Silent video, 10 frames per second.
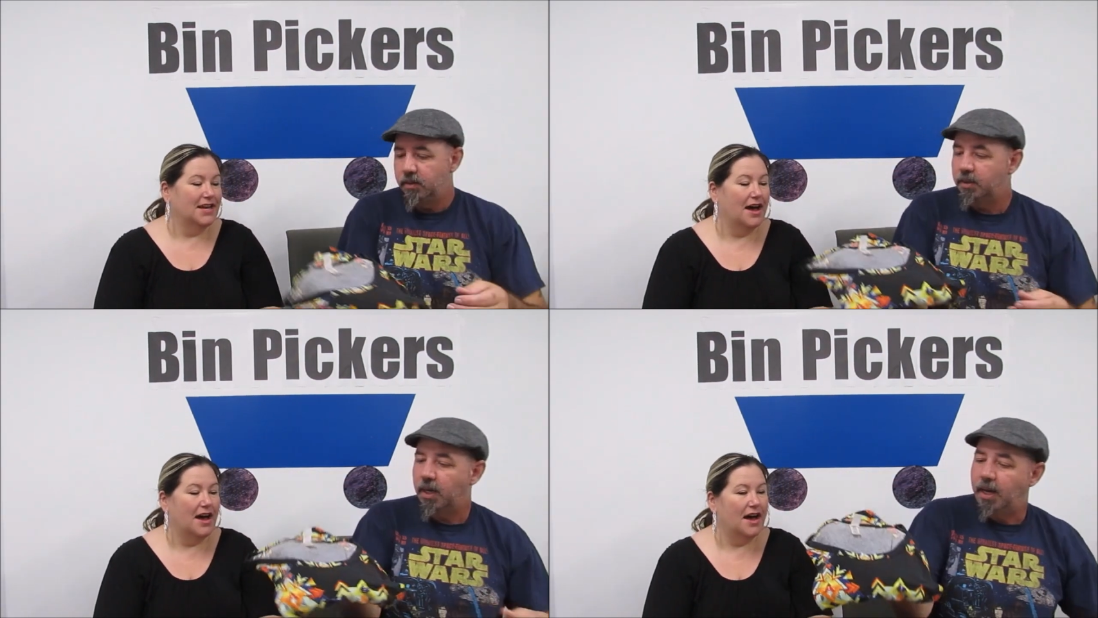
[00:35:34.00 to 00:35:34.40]

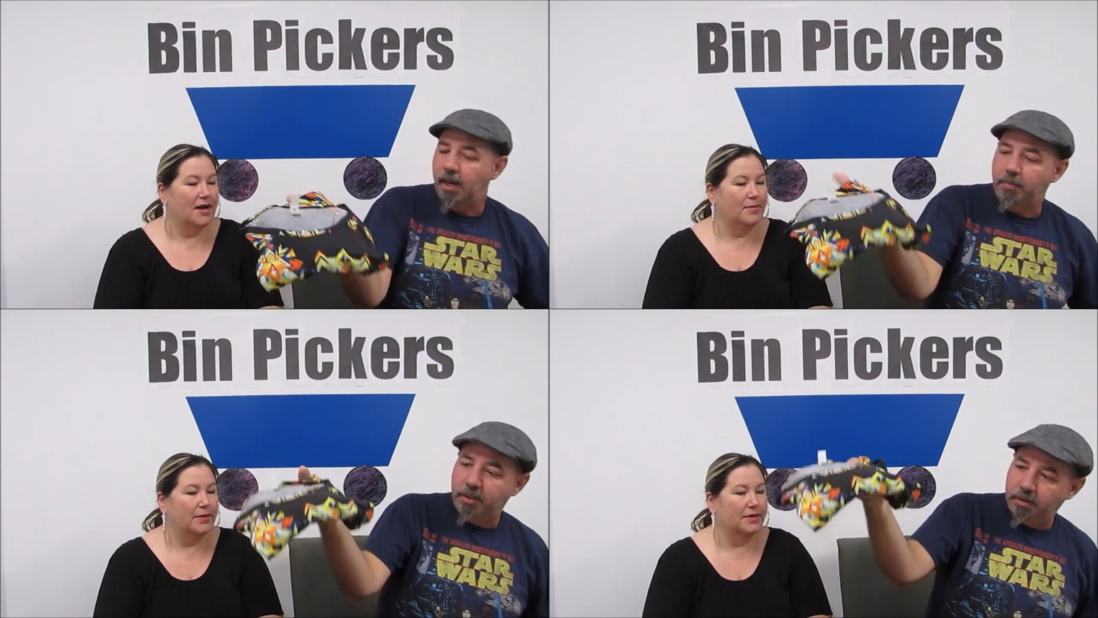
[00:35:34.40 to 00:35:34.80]

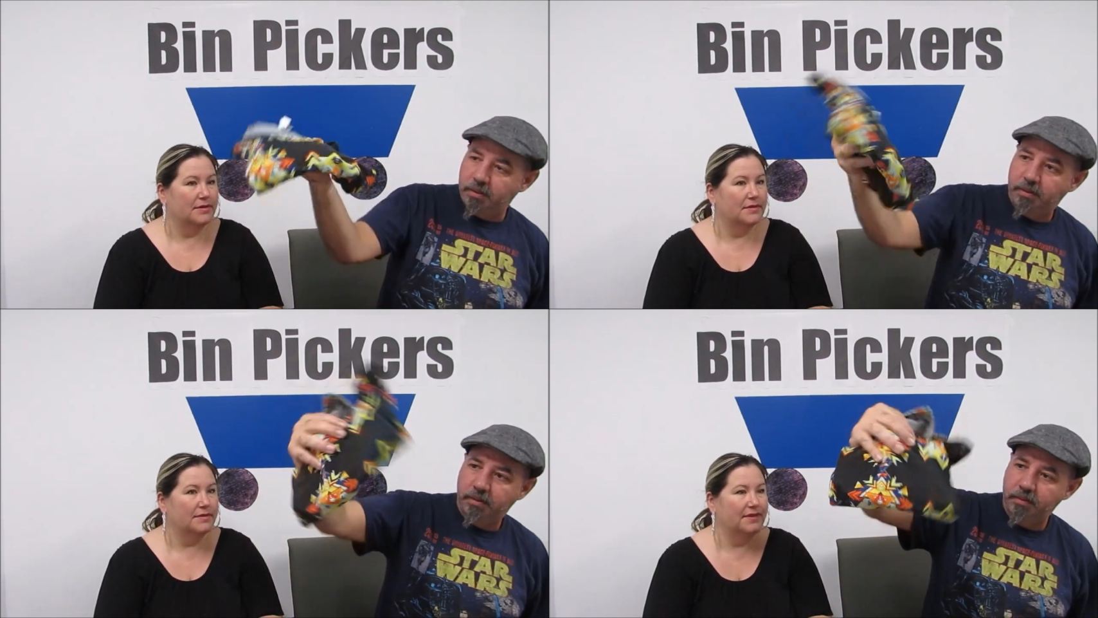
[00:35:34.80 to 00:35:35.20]
Speaker 1: Top. Top.
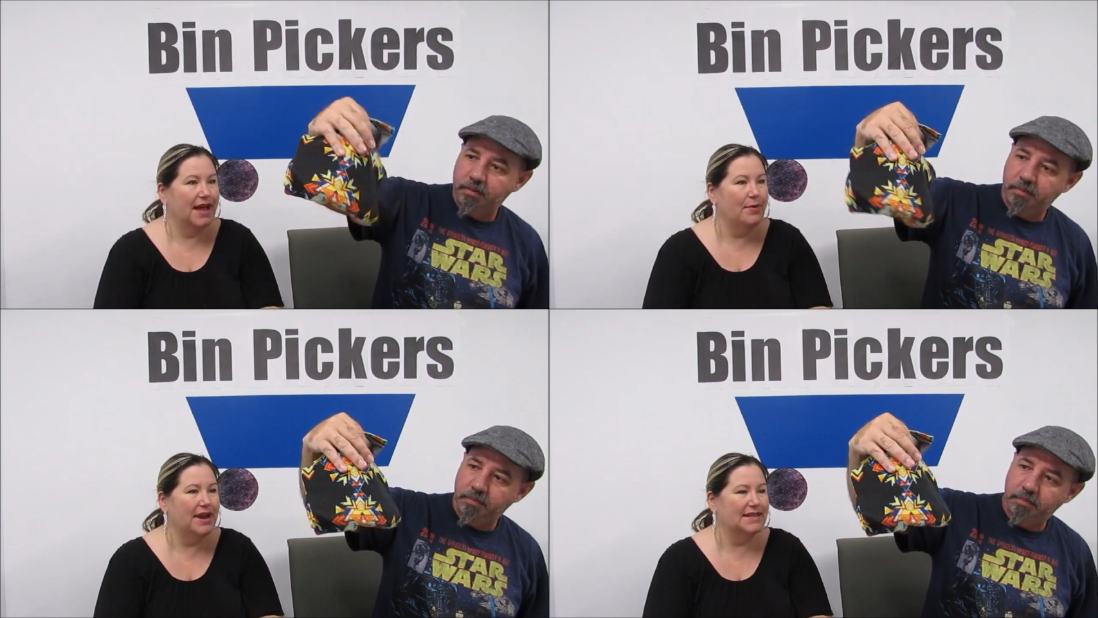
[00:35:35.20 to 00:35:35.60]

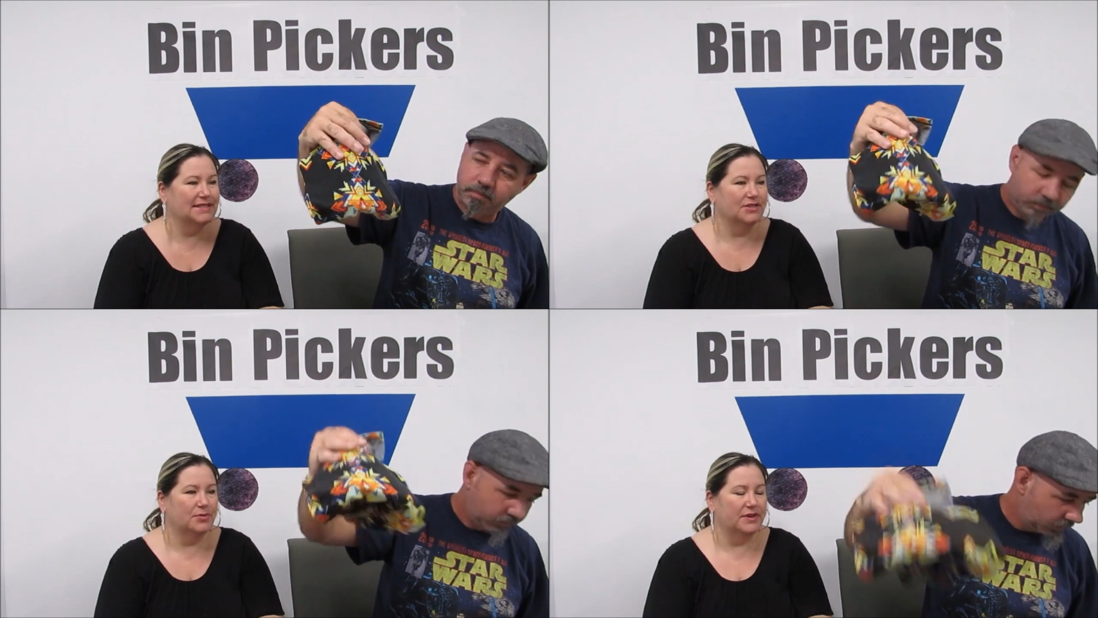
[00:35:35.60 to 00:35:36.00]
That one has
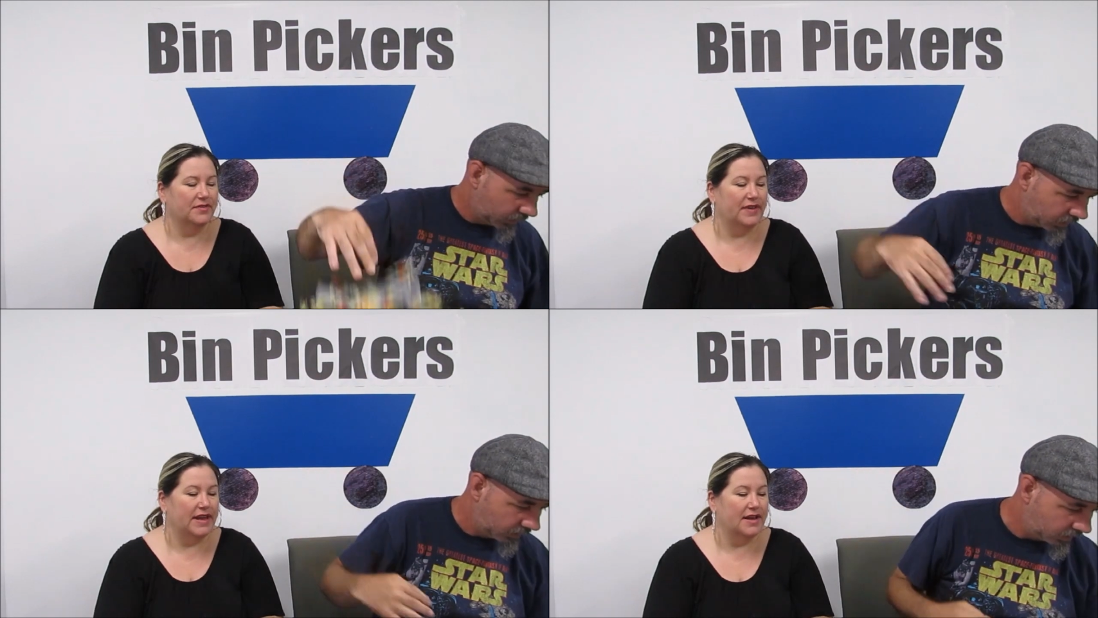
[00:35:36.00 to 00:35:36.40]
a little bit
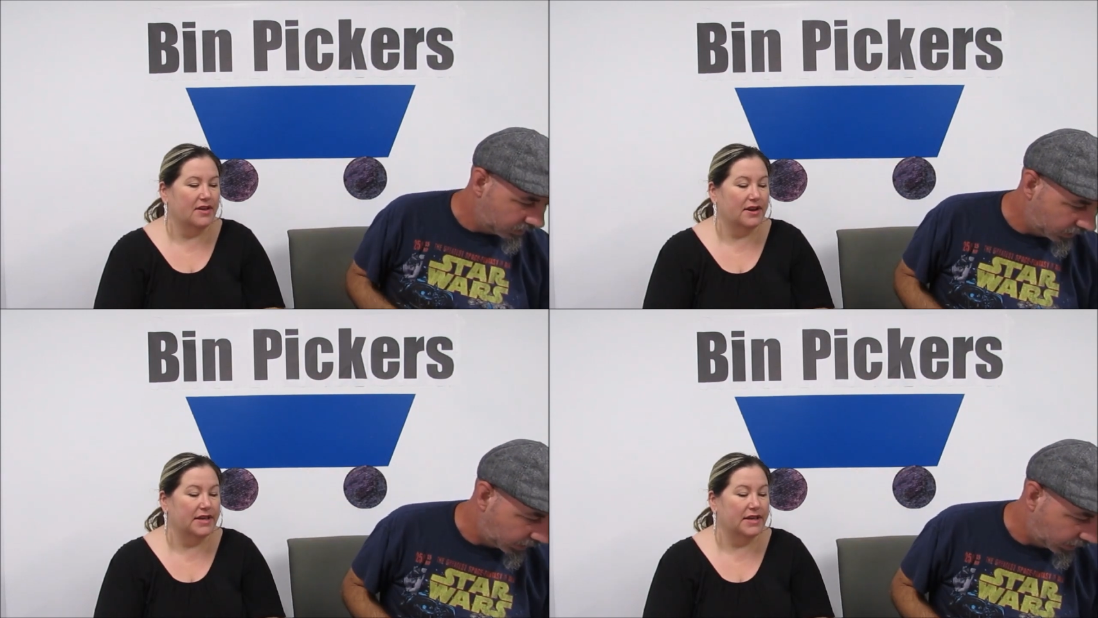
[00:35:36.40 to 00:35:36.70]
of fading on